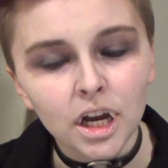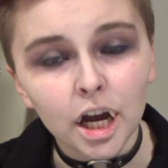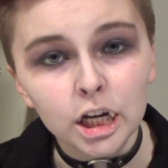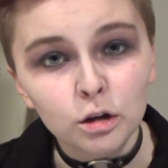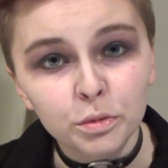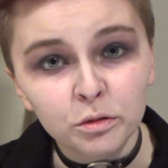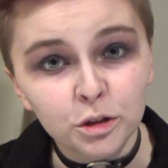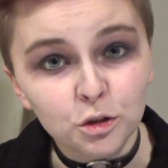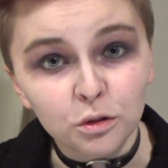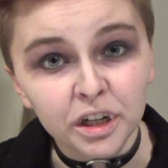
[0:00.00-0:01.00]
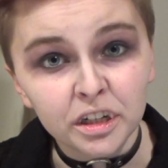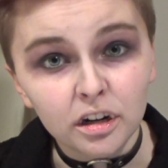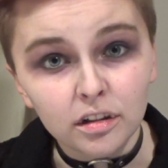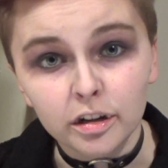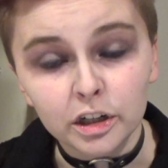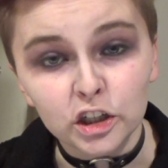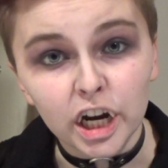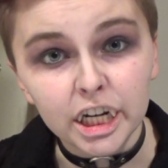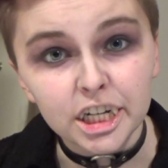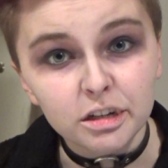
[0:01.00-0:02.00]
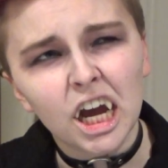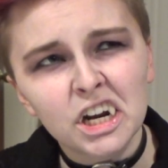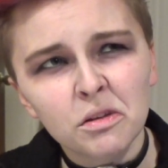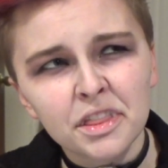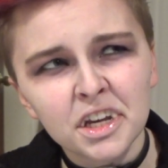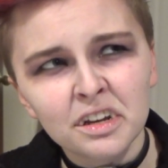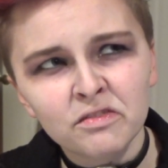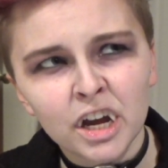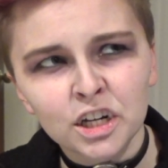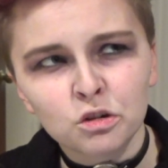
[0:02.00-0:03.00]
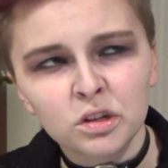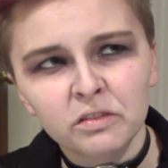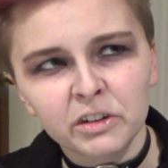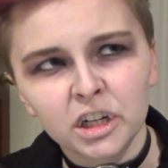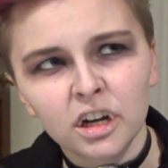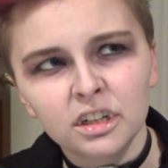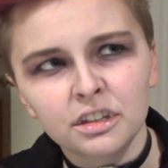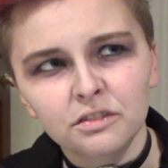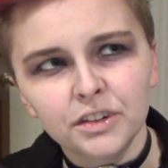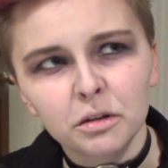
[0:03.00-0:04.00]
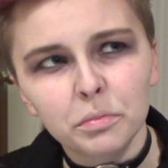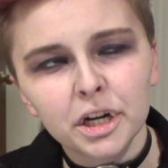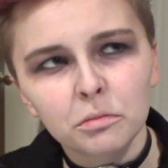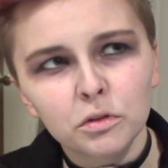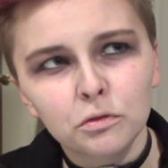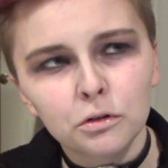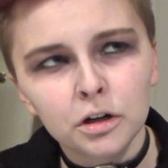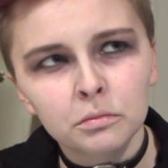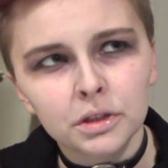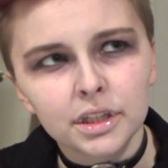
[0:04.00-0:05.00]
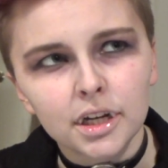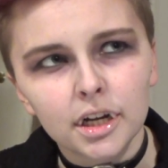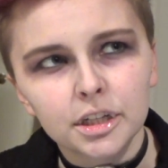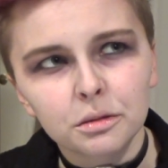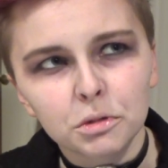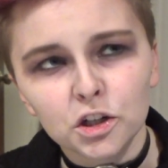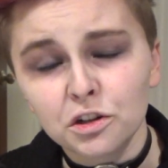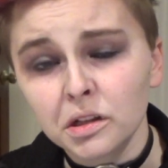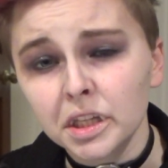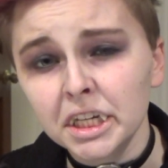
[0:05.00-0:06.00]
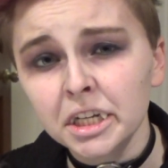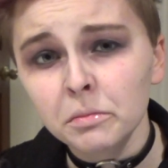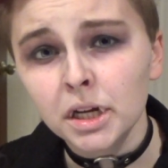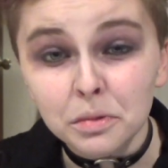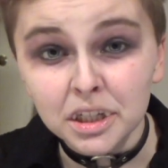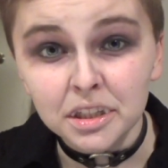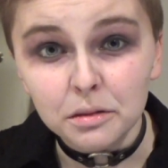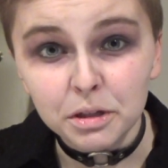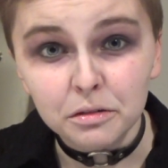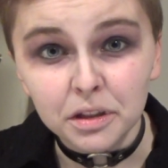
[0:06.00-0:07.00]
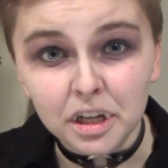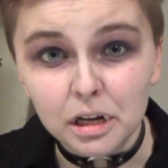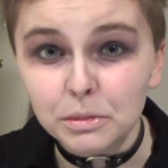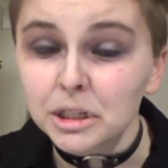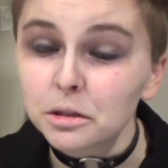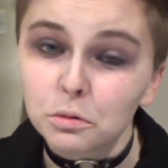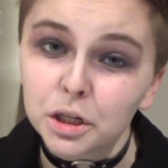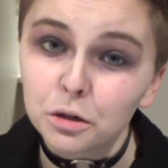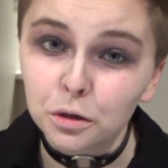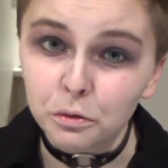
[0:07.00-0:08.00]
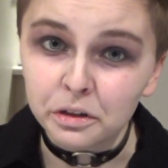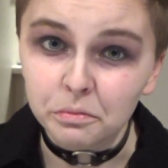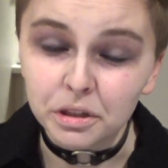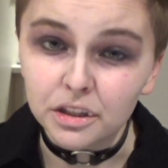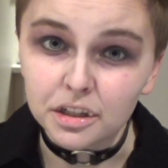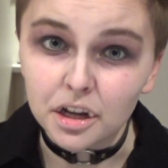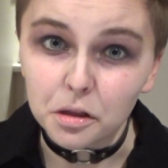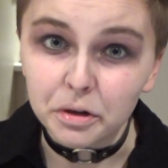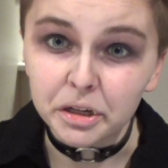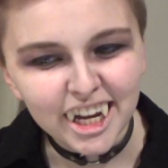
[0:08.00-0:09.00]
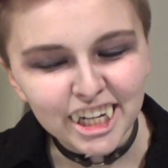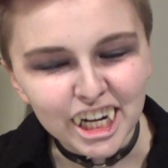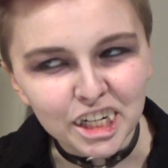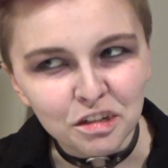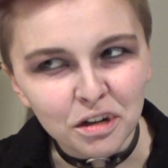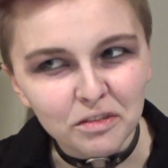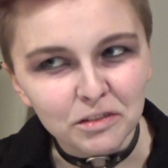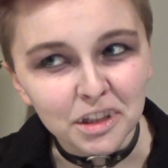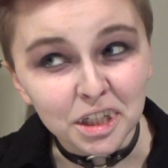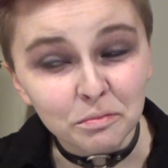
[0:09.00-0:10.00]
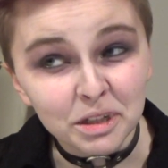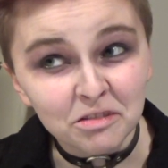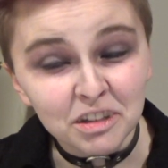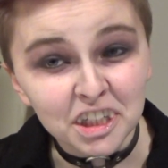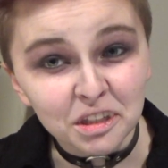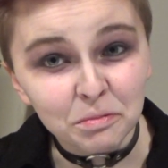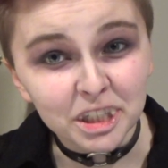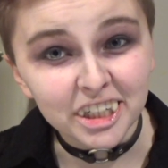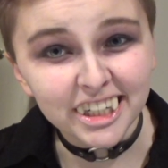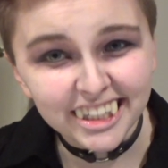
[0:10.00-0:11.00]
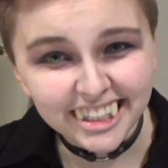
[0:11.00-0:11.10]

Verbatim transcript: I hope you enjoyed our little chat. I don't think I've actually ever gone as a vampire before besides Marshall Lee. Please let me know in the comments what you're going to be this Halloween. I do have a little bit of a lisp here.